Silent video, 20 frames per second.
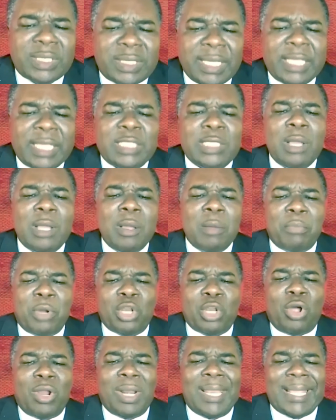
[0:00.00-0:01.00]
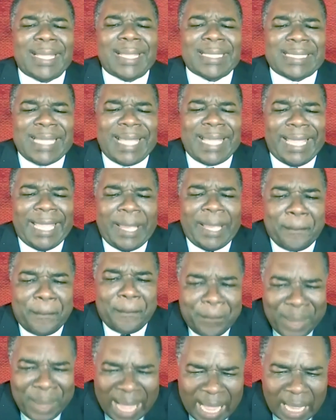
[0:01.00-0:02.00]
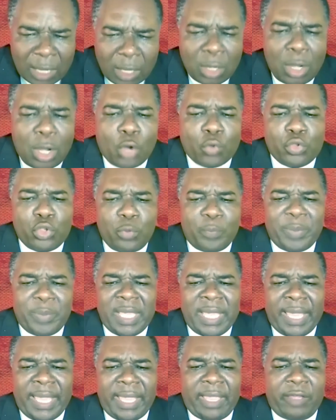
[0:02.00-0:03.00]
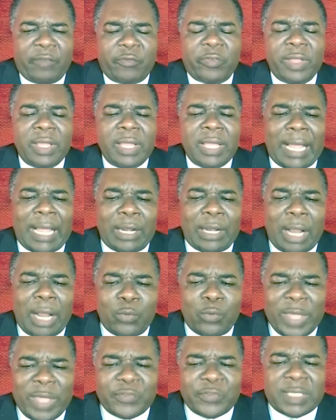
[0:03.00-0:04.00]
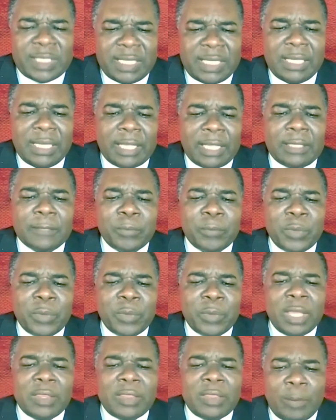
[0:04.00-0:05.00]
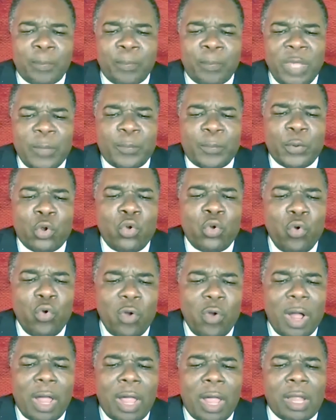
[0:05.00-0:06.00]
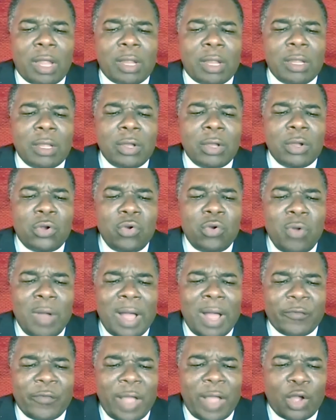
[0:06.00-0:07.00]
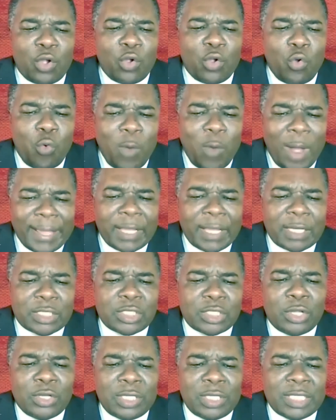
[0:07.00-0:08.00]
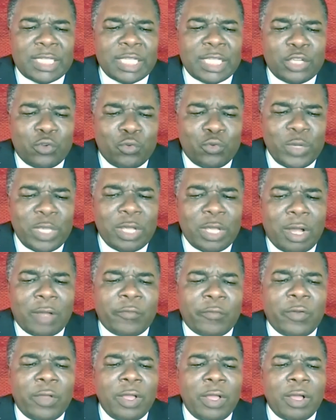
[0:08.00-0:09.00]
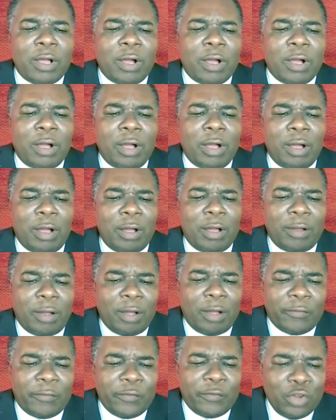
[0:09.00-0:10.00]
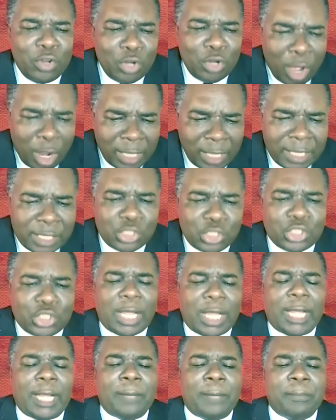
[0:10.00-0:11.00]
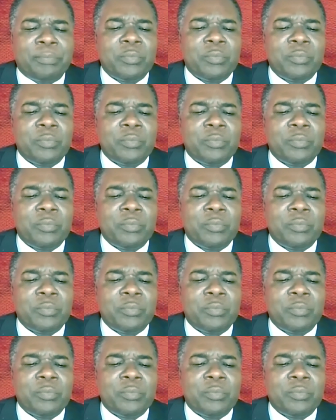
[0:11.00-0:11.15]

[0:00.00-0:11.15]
things, but unless they impact how you behave. And, and we have seen it, that people who, are, who have acquired a certain degree of Of, of, of knowledge, um,